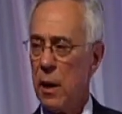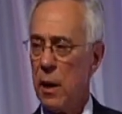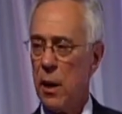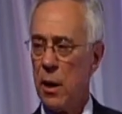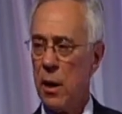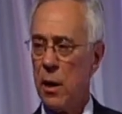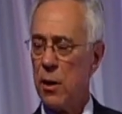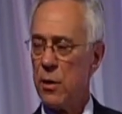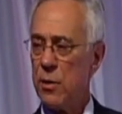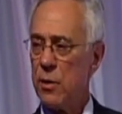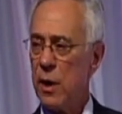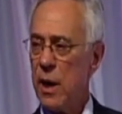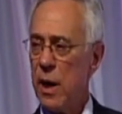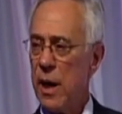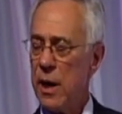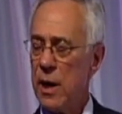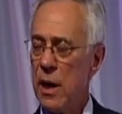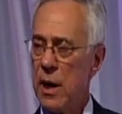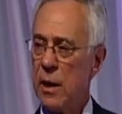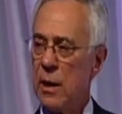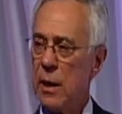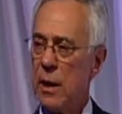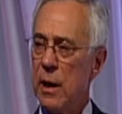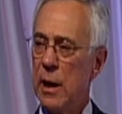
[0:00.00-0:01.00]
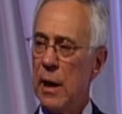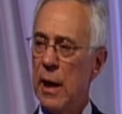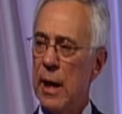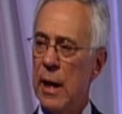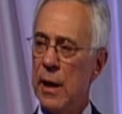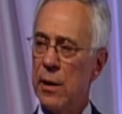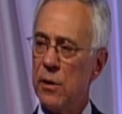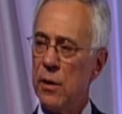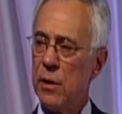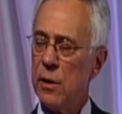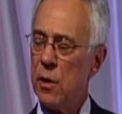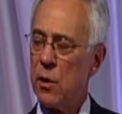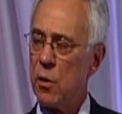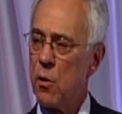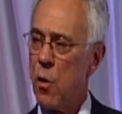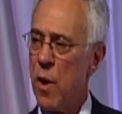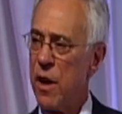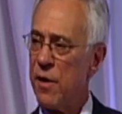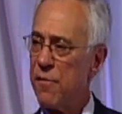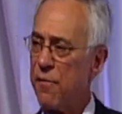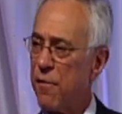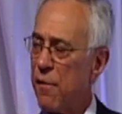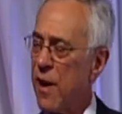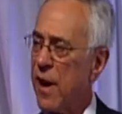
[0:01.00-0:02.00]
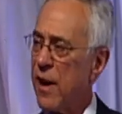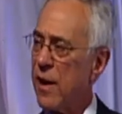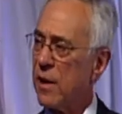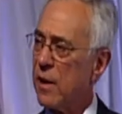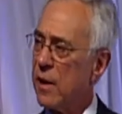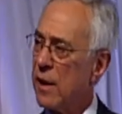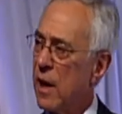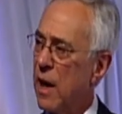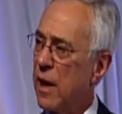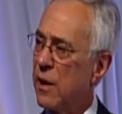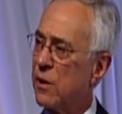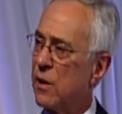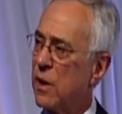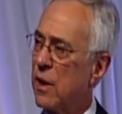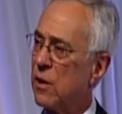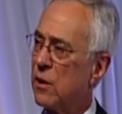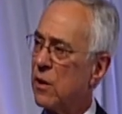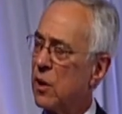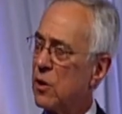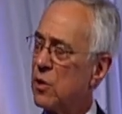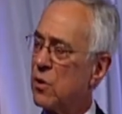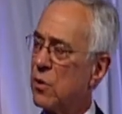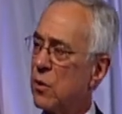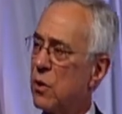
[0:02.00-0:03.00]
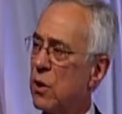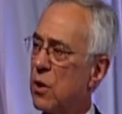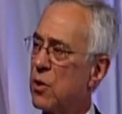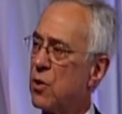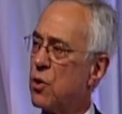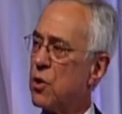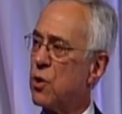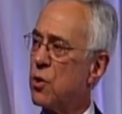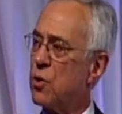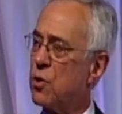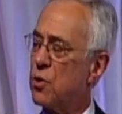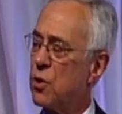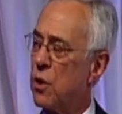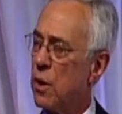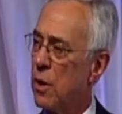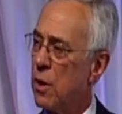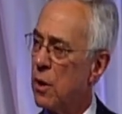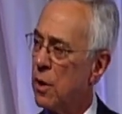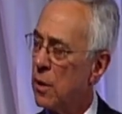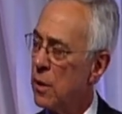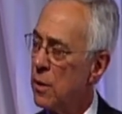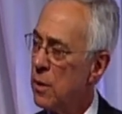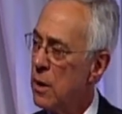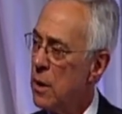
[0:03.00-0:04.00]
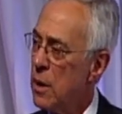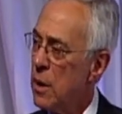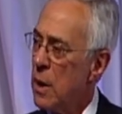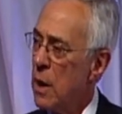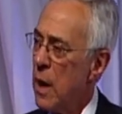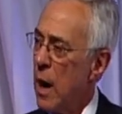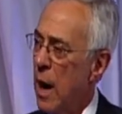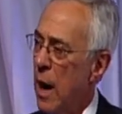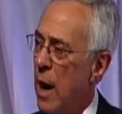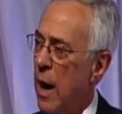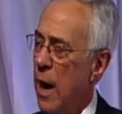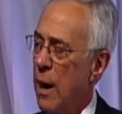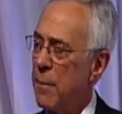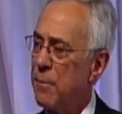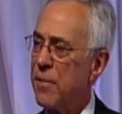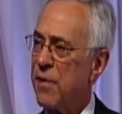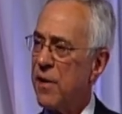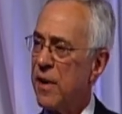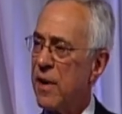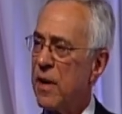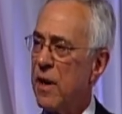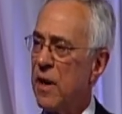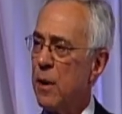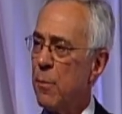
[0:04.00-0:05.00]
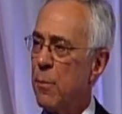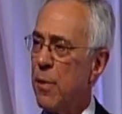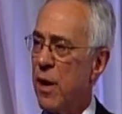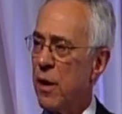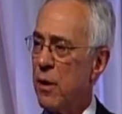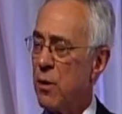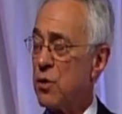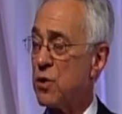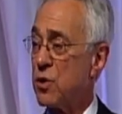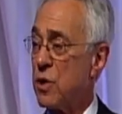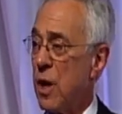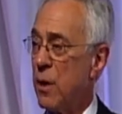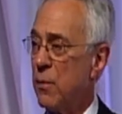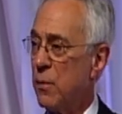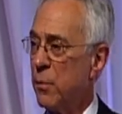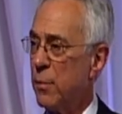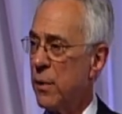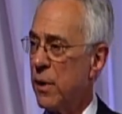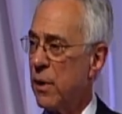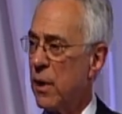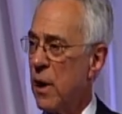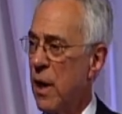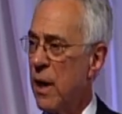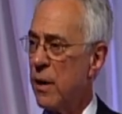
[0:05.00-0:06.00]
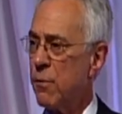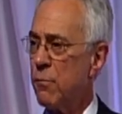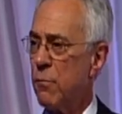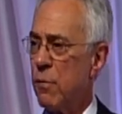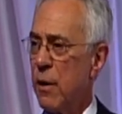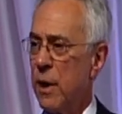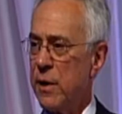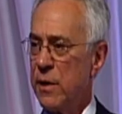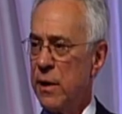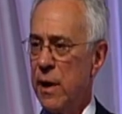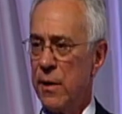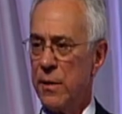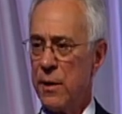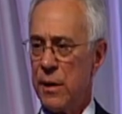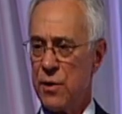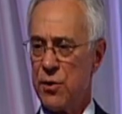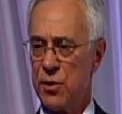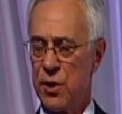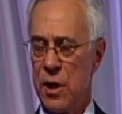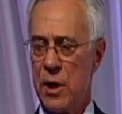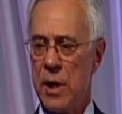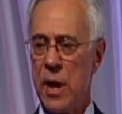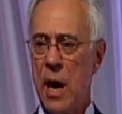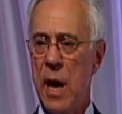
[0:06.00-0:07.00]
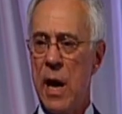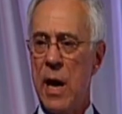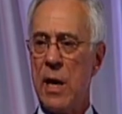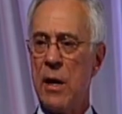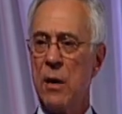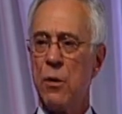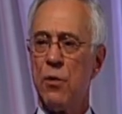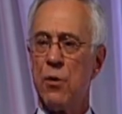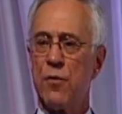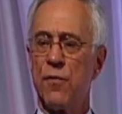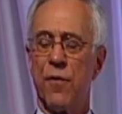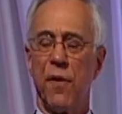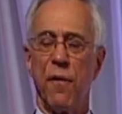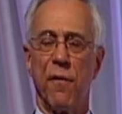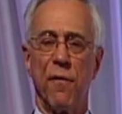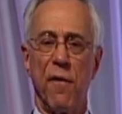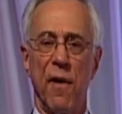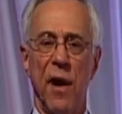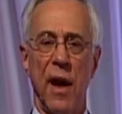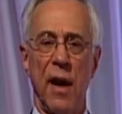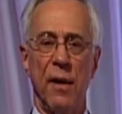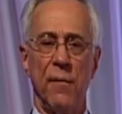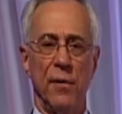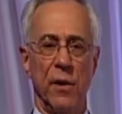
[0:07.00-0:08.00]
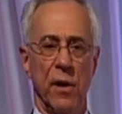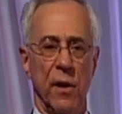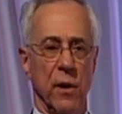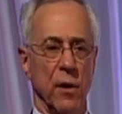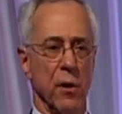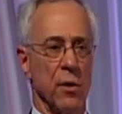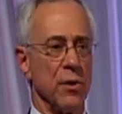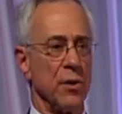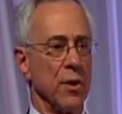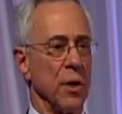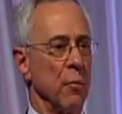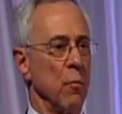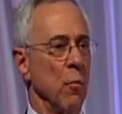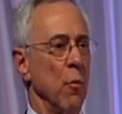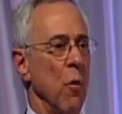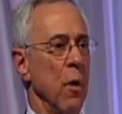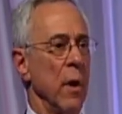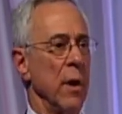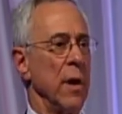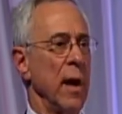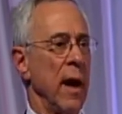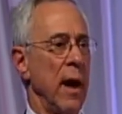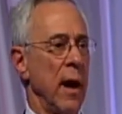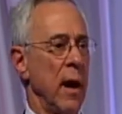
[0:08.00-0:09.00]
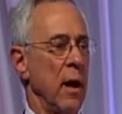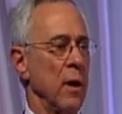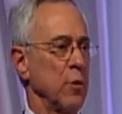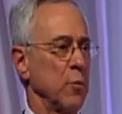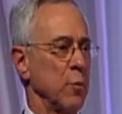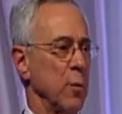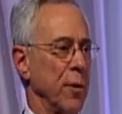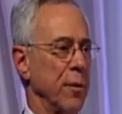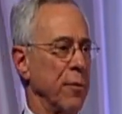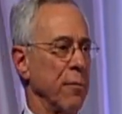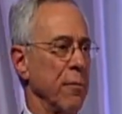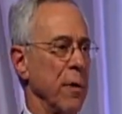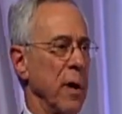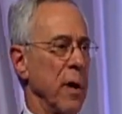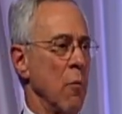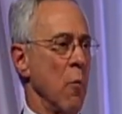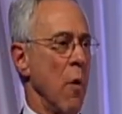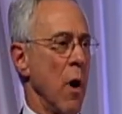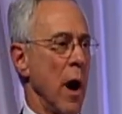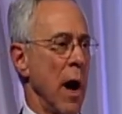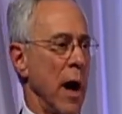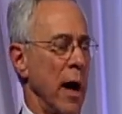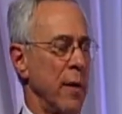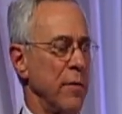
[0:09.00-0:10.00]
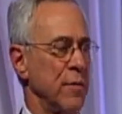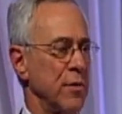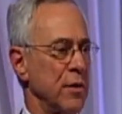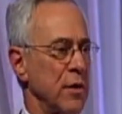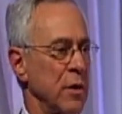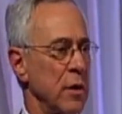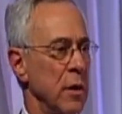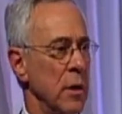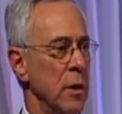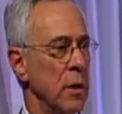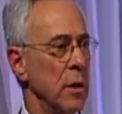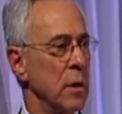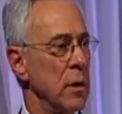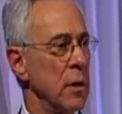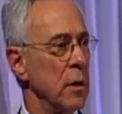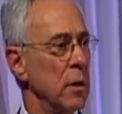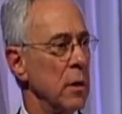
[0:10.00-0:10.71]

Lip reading: And quite frankly, I think that this is, I'm thinking about Osama bin Laden right now. There's a guy who's for 5 years in one house with 3 wives.